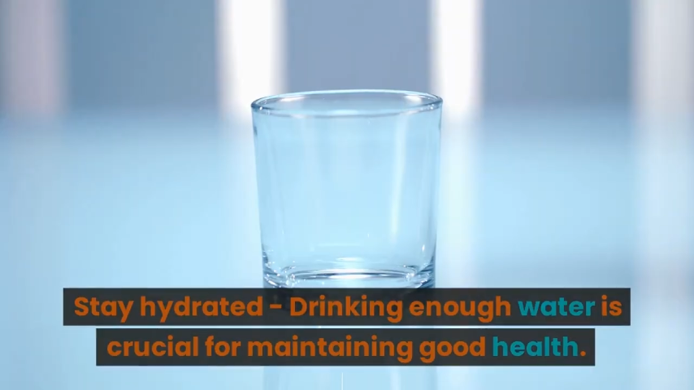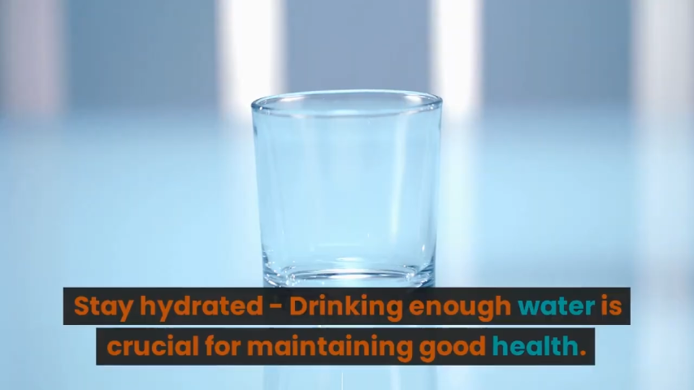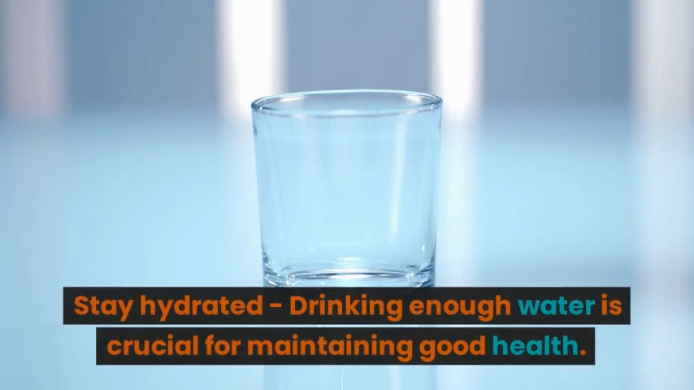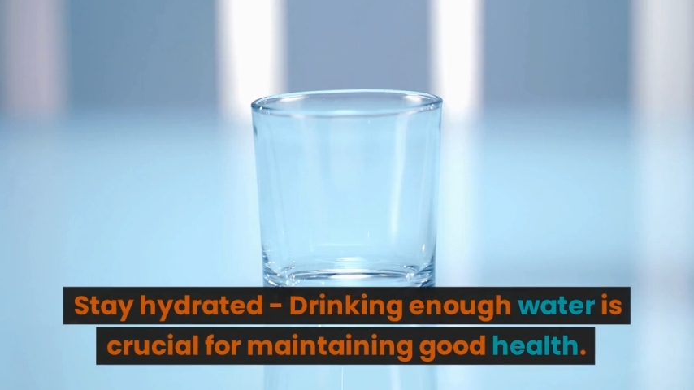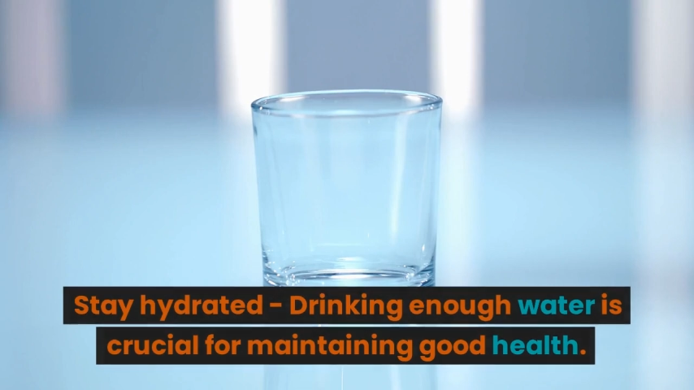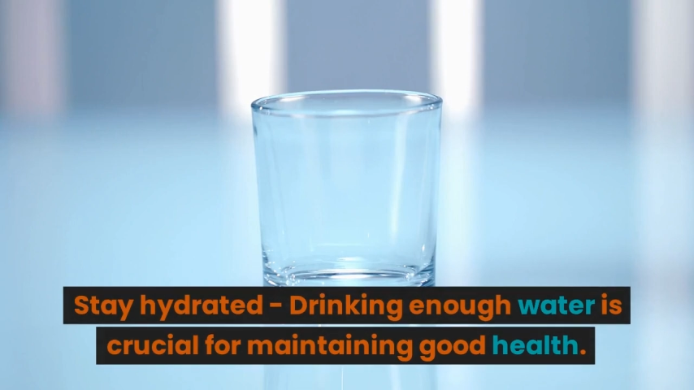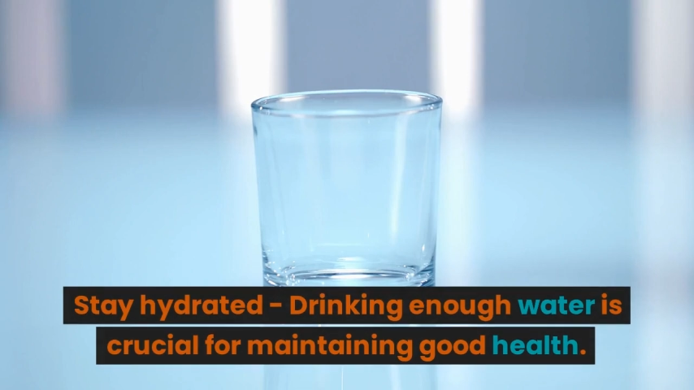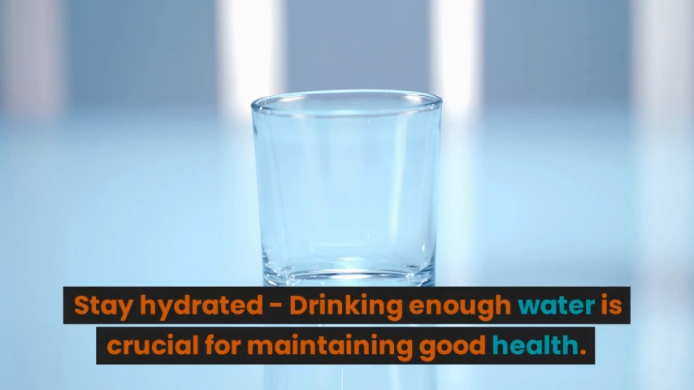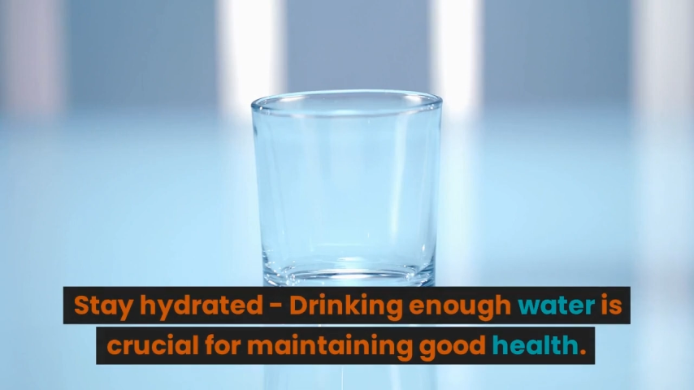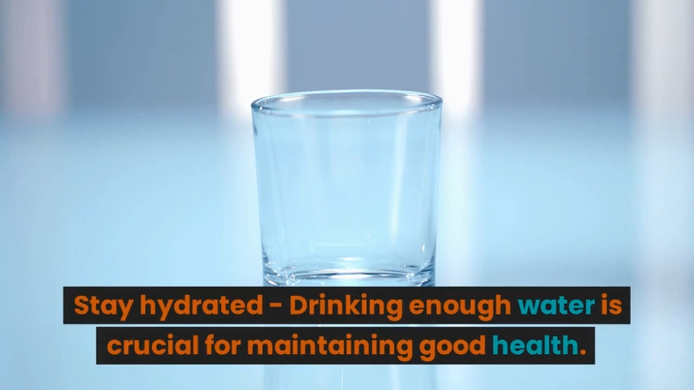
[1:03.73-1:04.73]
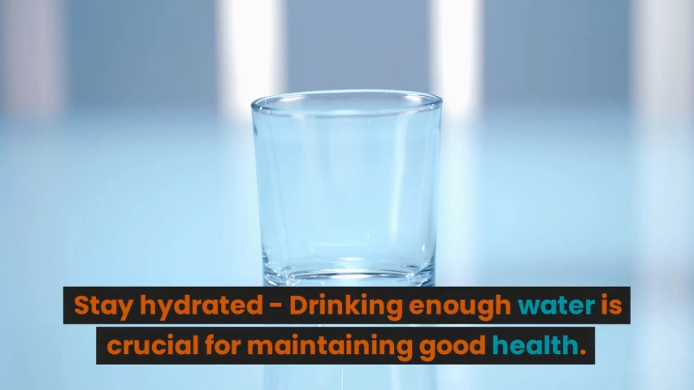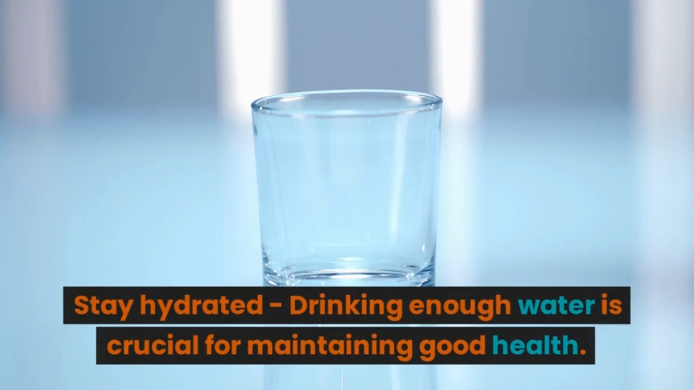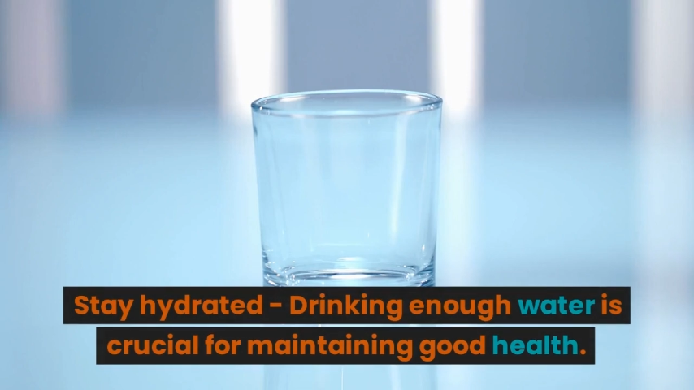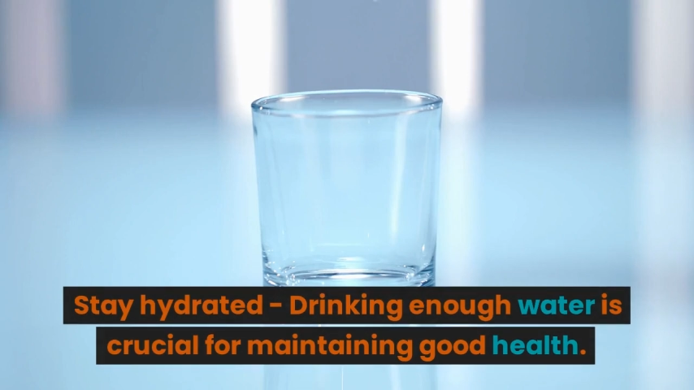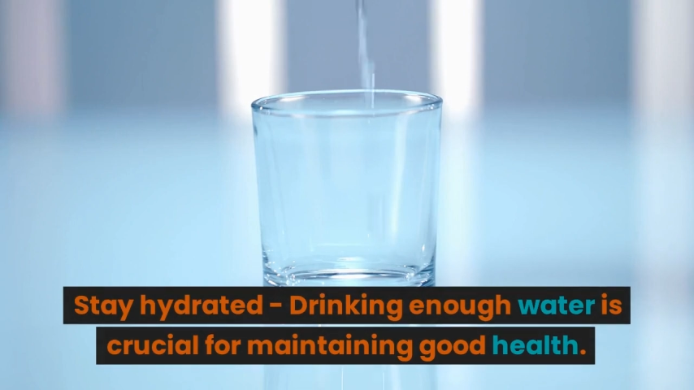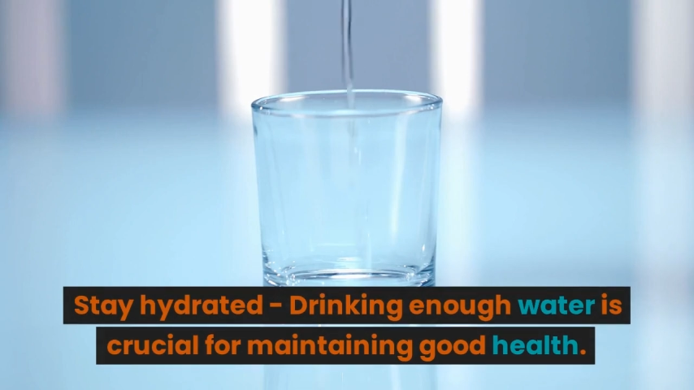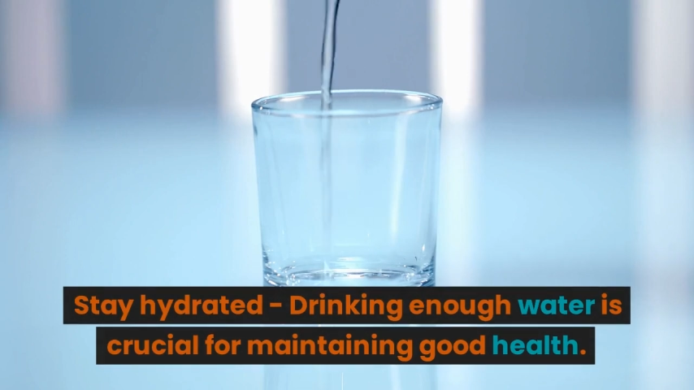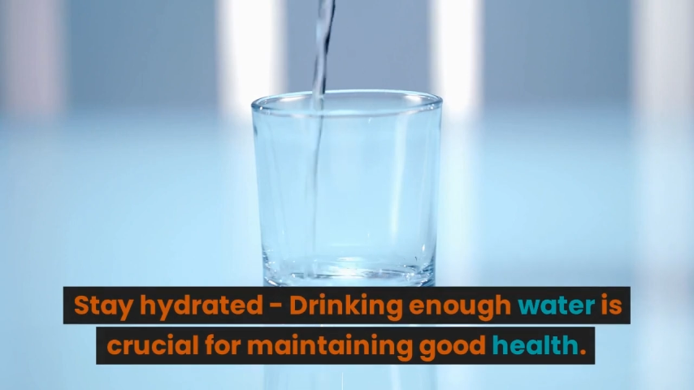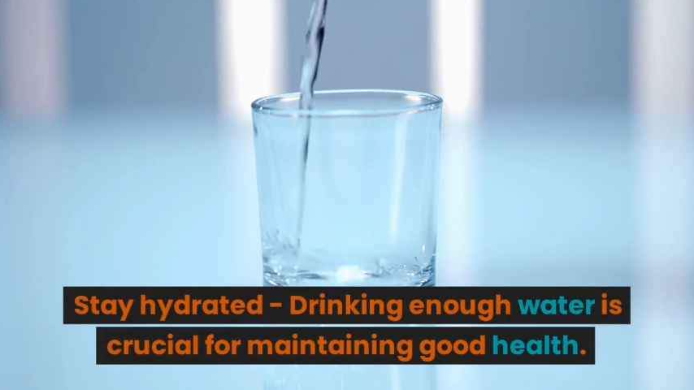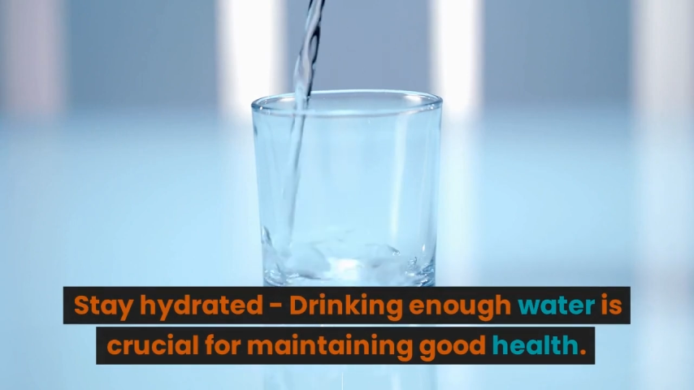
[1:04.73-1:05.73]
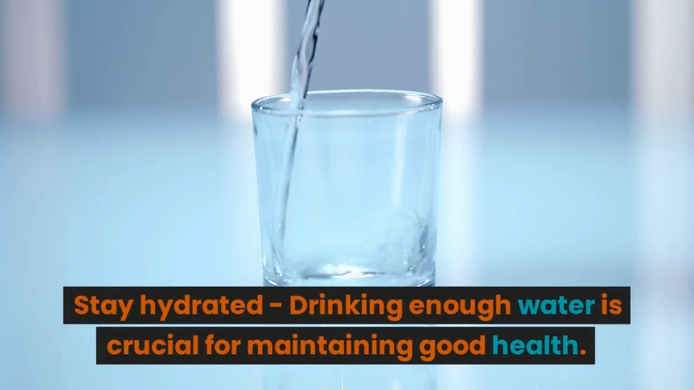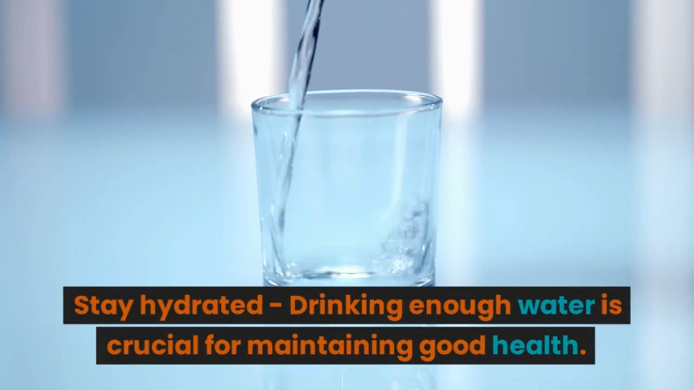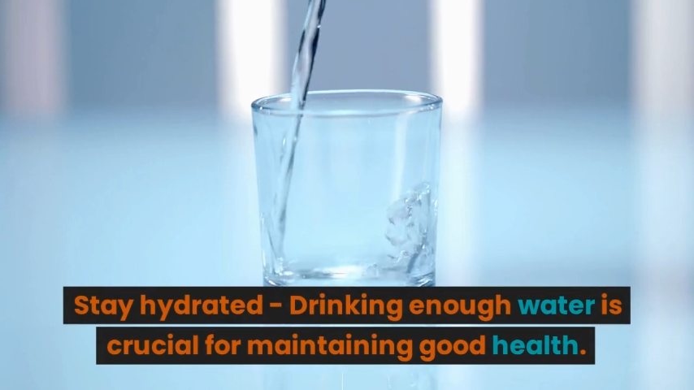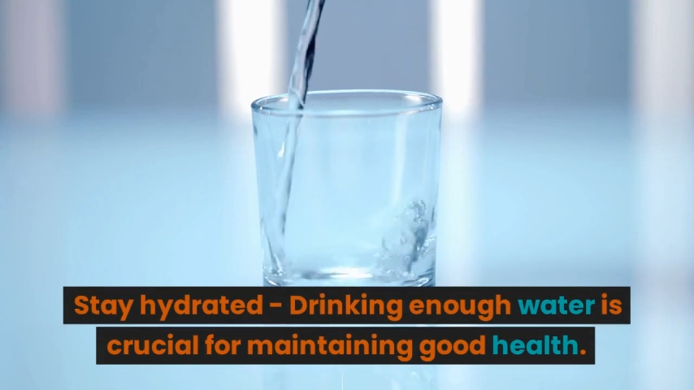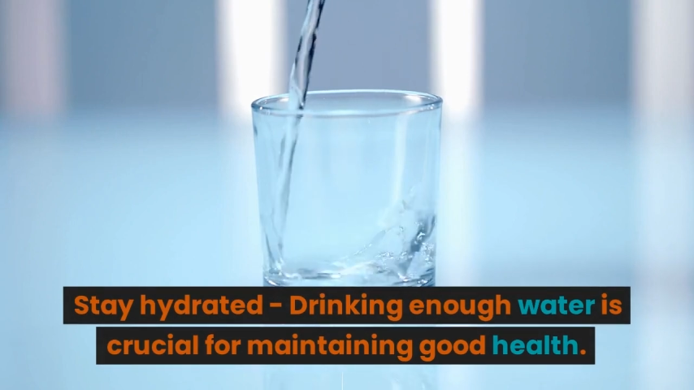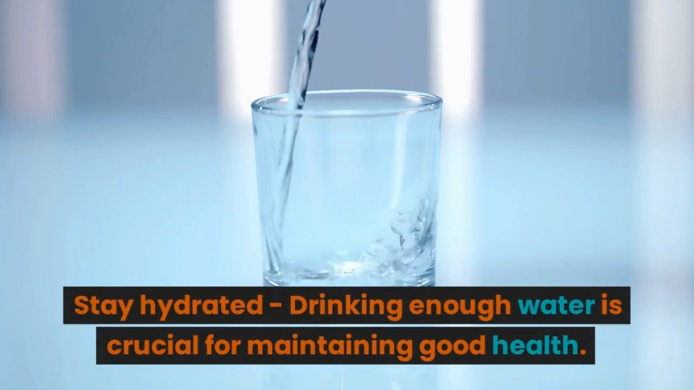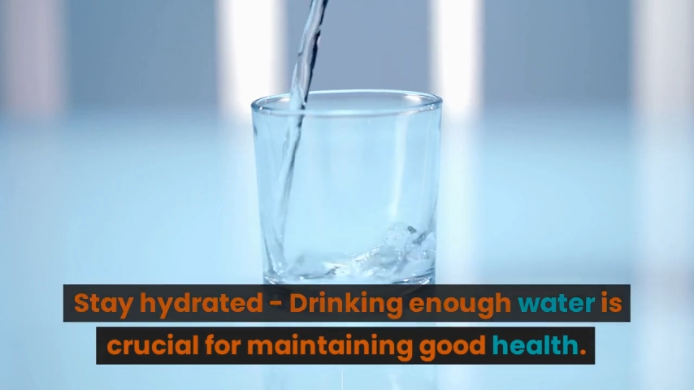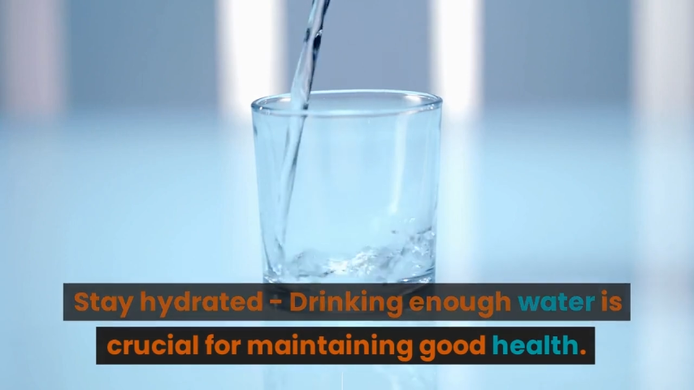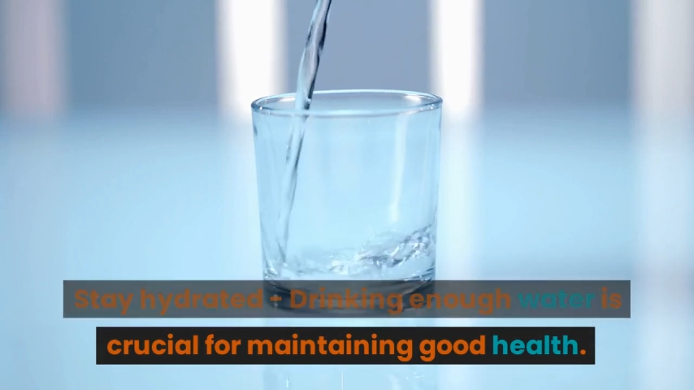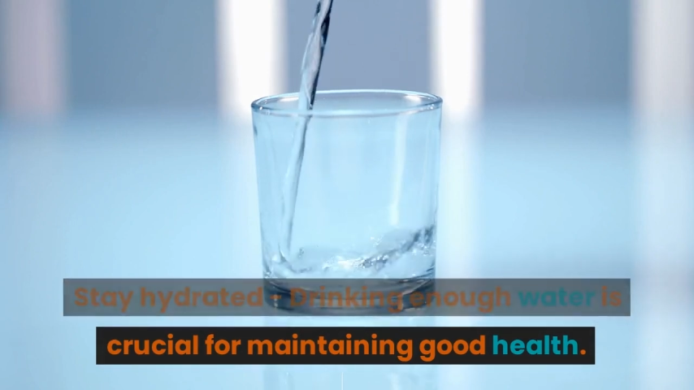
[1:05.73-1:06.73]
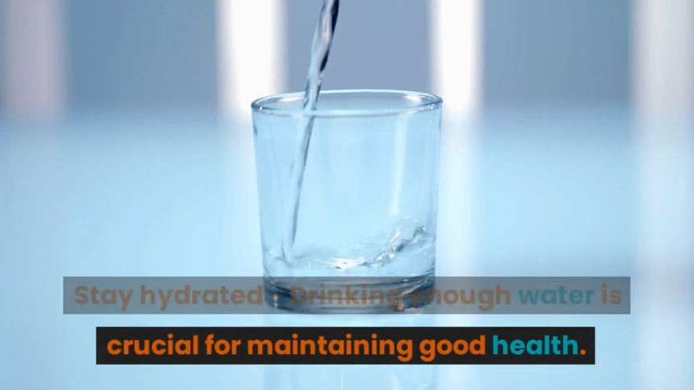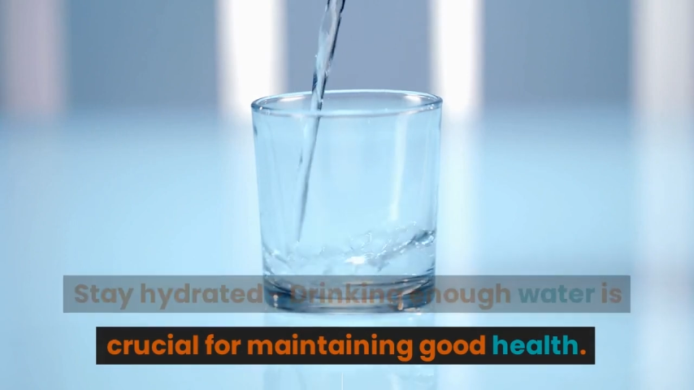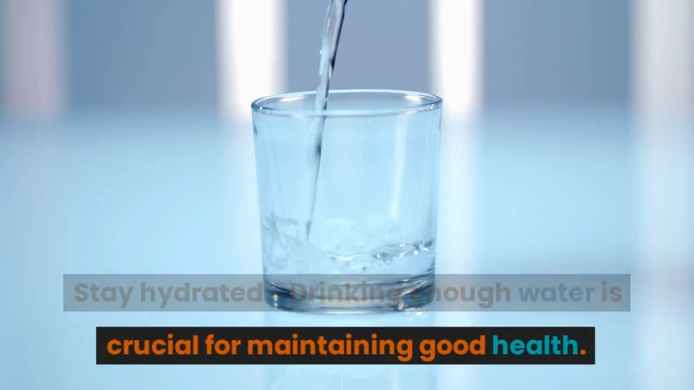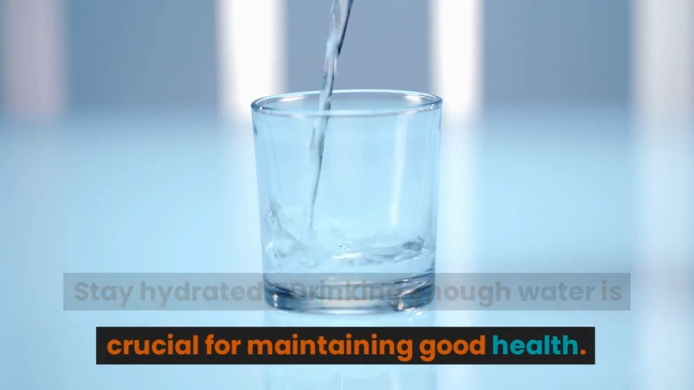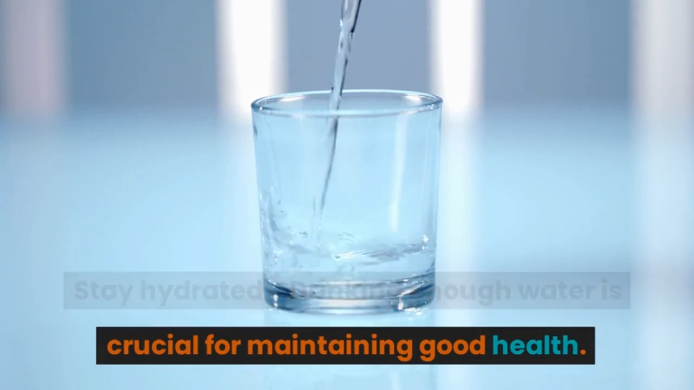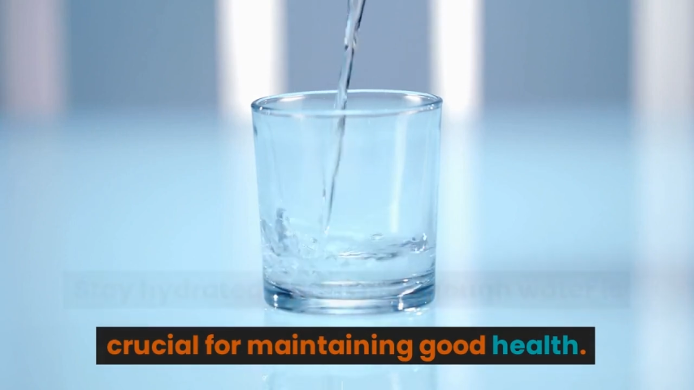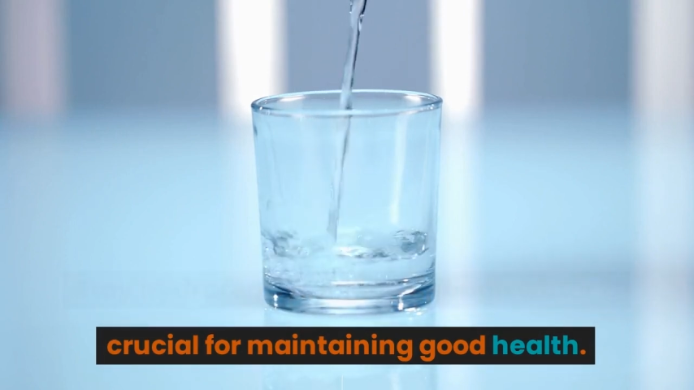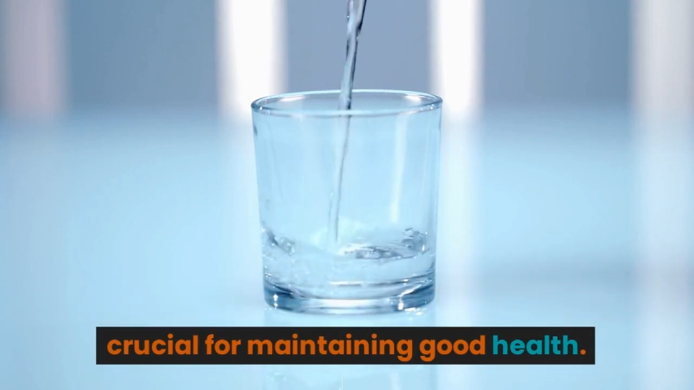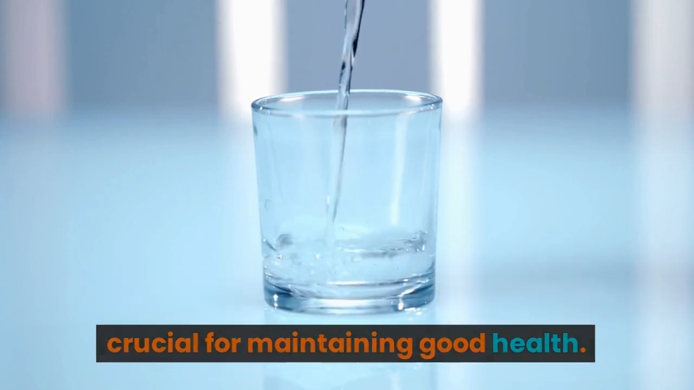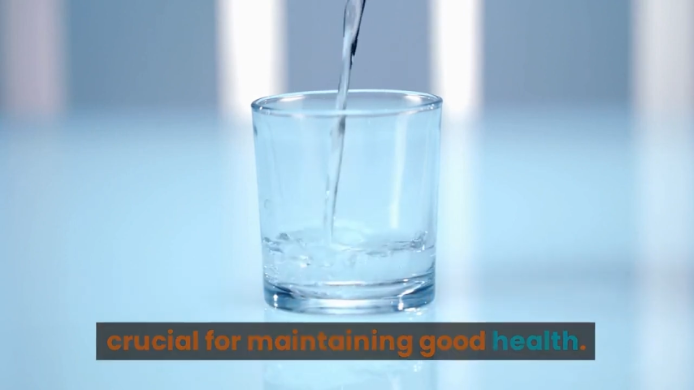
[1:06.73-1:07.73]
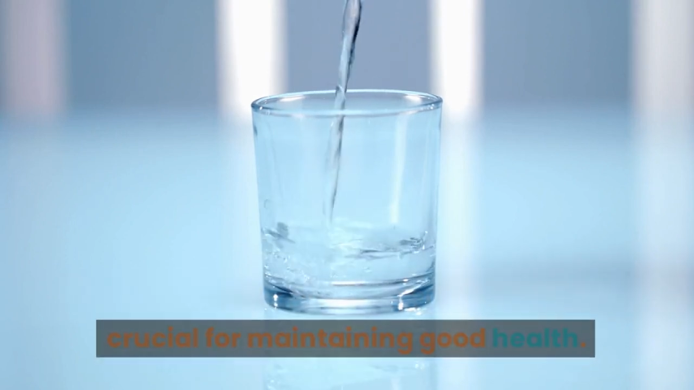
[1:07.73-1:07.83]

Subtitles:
Nobody's mouth can be seen.